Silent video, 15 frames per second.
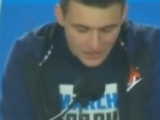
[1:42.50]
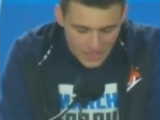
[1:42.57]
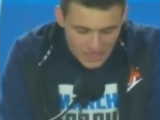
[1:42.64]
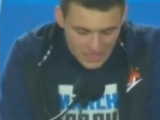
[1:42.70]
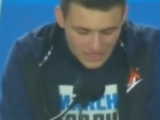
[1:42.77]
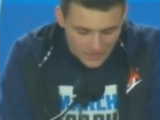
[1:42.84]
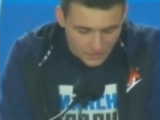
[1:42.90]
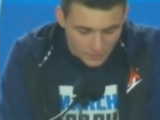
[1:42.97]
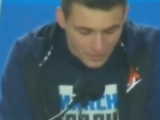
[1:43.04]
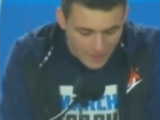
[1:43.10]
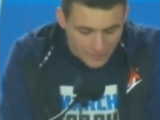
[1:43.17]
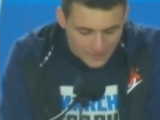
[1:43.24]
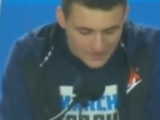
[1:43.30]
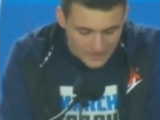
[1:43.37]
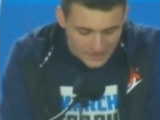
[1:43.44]
either
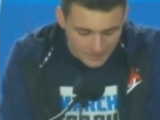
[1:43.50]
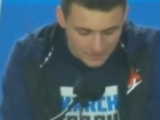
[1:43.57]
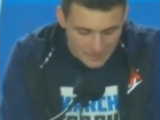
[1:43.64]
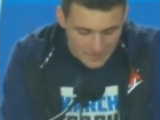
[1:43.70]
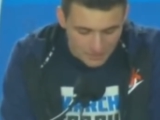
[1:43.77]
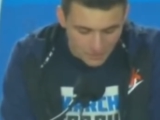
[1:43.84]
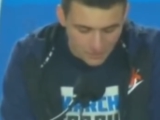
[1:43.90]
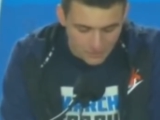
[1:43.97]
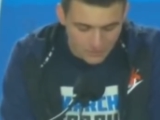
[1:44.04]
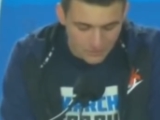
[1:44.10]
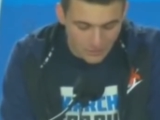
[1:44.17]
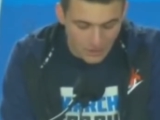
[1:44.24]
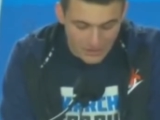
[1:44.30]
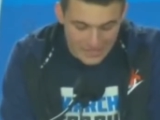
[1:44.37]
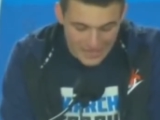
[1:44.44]
represent the people
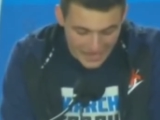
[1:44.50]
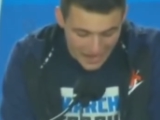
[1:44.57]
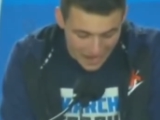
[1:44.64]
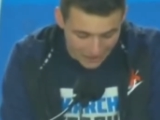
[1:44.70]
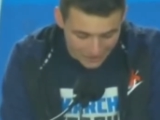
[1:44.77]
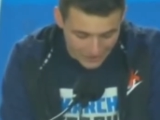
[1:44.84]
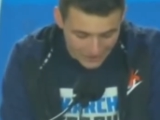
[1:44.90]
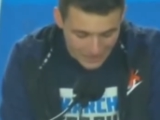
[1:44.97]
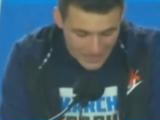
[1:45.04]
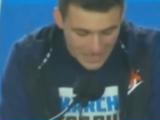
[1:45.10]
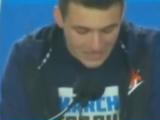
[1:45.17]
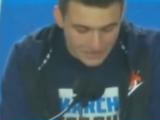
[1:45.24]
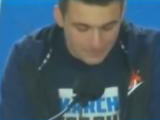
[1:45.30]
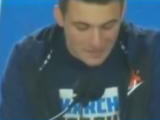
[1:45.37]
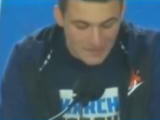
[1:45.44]
or get out.
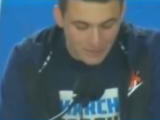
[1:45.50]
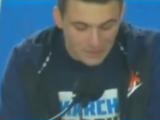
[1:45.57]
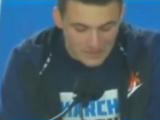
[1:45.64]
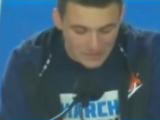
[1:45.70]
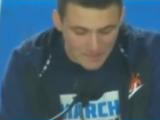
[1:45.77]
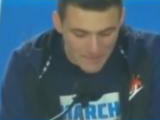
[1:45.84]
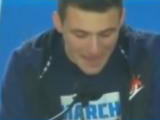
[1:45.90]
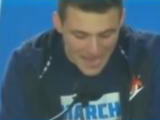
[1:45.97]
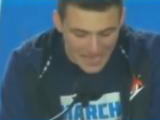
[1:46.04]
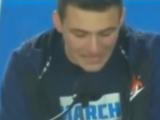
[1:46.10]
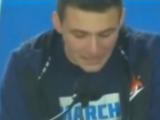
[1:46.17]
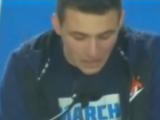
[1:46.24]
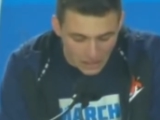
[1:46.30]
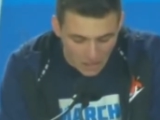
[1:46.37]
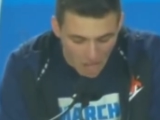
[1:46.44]
The people demand
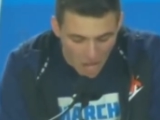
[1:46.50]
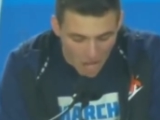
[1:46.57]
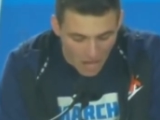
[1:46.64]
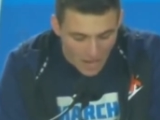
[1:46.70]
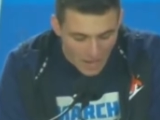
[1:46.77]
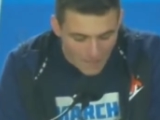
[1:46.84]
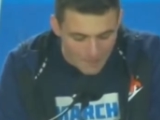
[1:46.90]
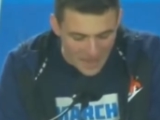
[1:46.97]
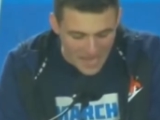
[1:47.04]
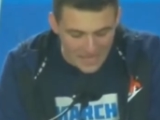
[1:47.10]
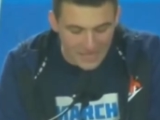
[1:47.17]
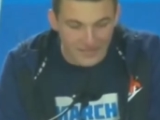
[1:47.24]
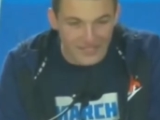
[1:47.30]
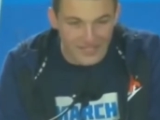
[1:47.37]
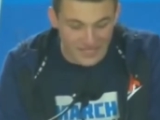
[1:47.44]
a law banning
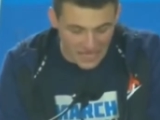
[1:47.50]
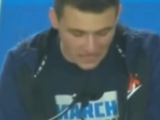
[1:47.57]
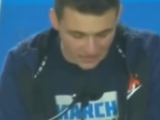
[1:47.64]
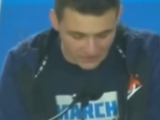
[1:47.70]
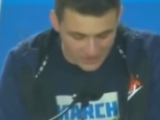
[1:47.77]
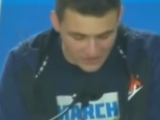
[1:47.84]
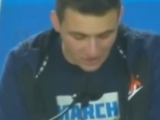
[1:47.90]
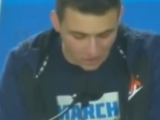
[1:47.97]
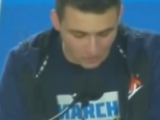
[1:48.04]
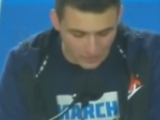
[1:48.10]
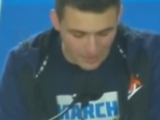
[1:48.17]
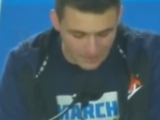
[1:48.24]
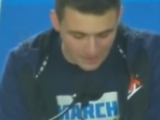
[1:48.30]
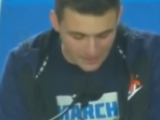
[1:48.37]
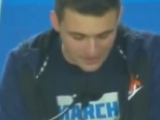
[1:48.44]
the sale of assault
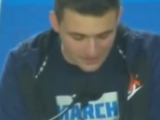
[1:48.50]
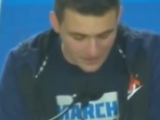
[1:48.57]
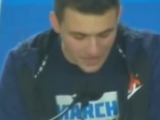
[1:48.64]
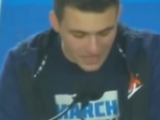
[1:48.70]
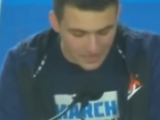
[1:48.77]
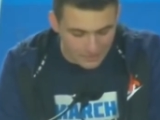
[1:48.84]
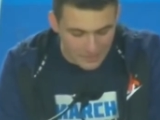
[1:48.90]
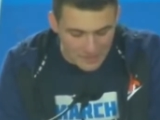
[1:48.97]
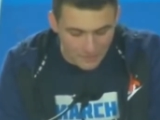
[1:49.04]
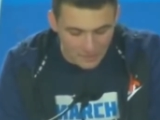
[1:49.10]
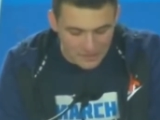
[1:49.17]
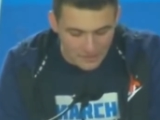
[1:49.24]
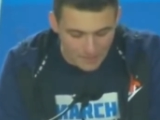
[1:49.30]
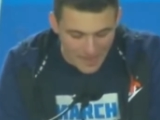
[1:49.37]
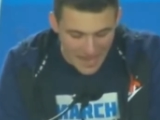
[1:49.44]
weapons. The people
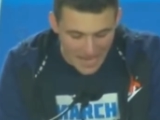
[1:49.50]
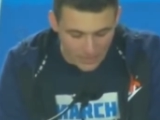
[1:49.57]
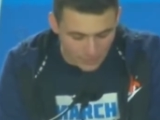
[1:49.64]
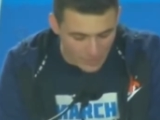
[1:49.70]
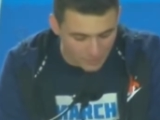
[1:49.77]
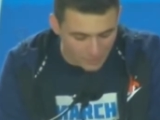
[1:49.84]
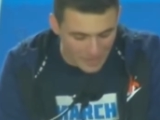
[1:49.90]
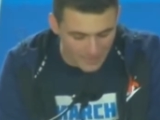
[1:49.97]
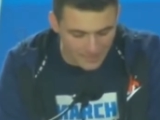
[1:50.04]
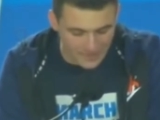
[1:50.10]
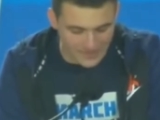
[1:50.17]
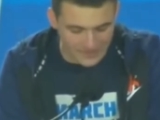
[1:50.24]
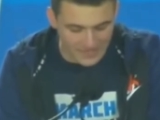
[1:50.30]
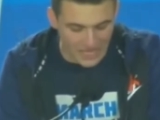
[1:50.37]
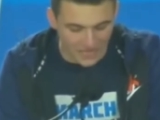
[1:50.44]
demand we prohibit the
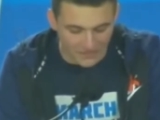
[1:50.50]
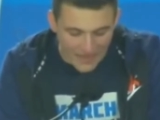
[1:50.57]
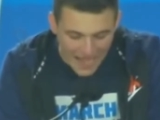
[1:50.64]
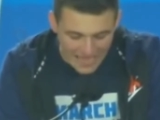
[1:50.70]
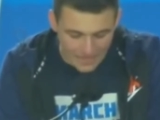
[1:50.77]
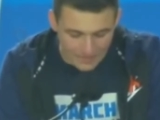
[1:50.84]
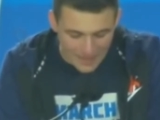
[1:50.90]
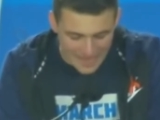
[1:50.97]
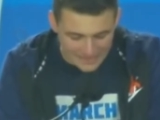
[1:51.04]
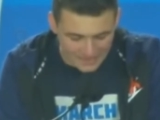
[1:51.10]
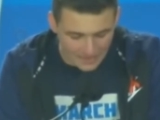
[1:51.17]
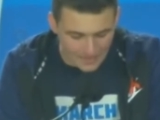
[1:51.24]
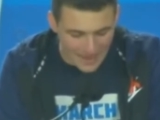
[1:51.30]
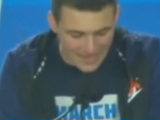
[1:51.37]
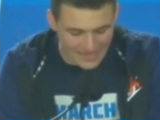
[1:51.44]
sale of high-capacity
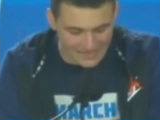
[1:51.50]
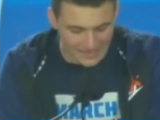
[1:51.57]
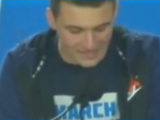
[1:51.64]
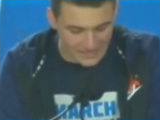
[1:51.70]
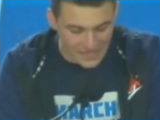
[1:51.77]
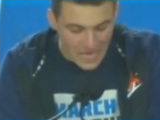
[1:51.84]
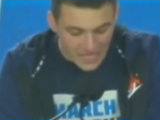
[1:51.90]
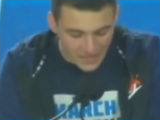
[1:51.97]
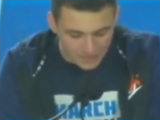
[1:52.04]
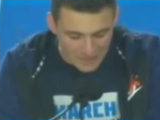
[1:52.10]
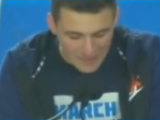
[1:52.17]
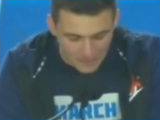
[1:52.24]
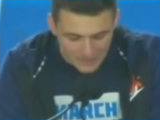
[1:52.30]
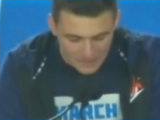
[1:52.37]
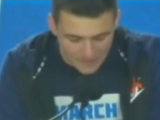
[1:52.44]
magazines. The
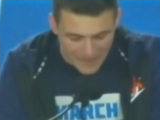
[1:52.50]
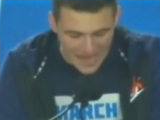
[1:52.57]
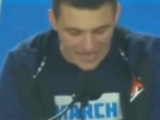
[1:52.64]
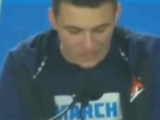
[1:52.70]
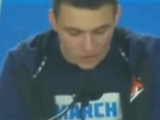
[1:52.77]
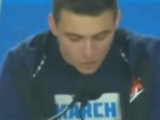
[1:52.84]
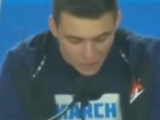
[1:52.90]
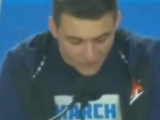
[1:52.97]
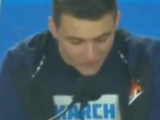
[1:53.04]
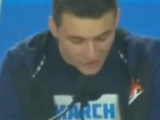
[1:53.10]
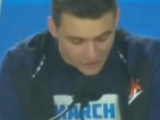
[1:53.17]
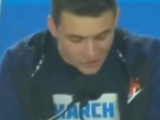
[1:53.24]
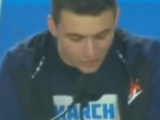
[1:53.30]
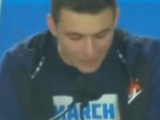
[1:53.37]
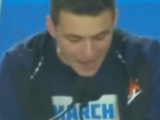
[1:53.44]
people demand
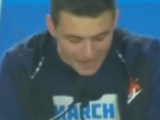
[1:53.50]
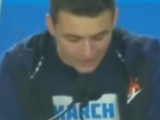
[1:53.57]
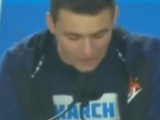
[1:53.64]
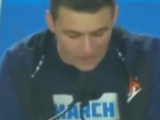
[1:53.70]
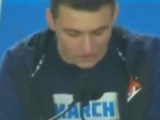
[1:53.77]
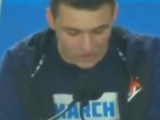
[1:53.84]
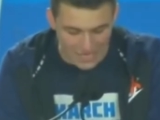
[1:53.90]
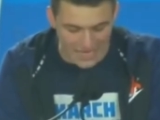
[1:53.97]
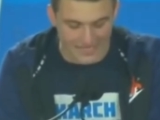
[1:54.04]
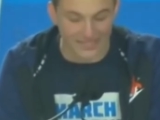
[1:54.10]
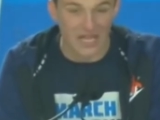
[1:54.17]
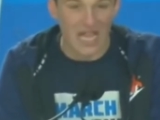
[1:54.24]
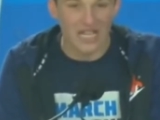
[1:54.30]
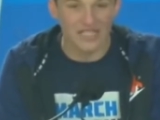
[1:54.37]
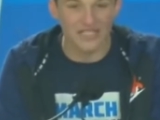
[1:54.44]
universal background checks.
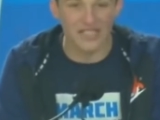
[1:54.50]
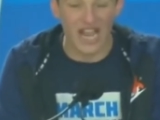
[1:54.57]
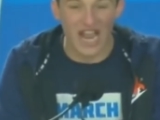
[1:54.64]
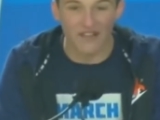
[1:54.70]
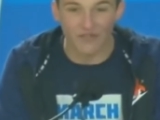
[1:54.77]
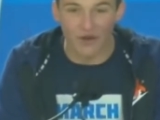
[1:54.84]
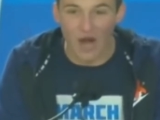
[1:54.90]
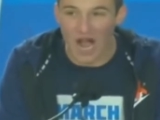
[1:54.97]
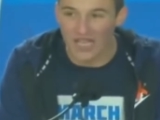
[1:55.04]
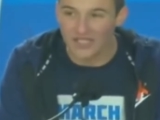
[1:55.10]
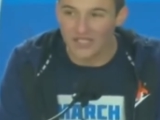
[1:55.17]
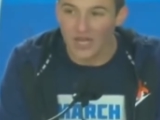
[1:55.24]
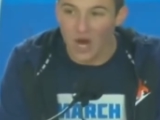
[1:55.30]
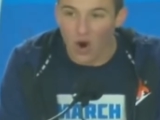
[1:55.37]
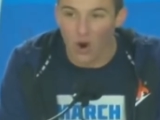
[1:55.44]
Stand for us
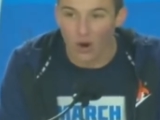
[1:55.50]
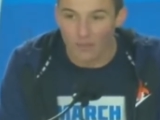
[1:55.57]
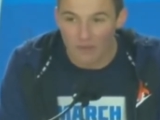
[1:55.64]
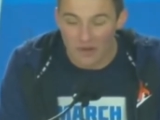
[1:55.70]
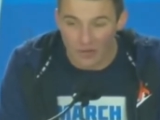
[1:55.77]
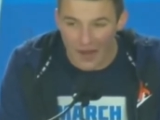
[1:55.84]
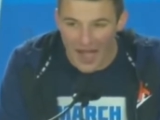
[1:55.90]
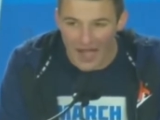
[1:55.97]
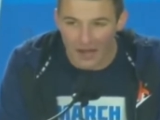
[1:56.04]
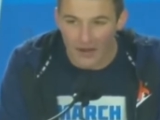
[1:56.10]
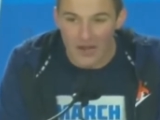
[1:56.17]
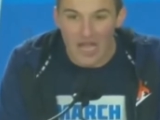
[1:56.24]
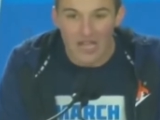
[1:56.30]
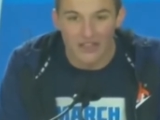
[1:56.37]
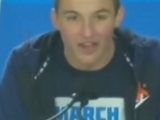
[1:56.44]
or beware,
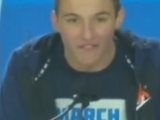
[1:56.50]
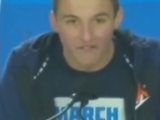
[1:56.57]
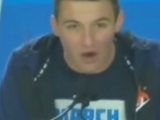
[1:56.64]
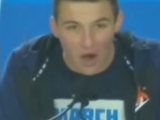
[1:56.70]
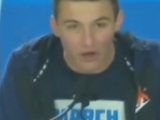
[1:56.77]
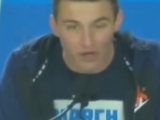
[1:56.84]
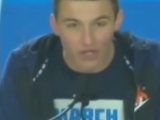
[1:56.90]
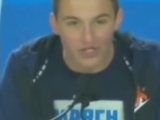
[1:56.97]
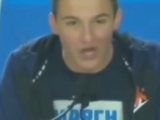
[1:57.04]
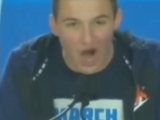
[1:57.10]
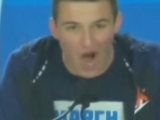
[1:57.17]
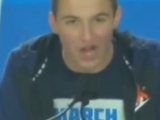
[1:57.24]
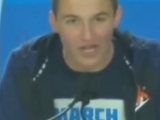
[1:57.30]
the voters are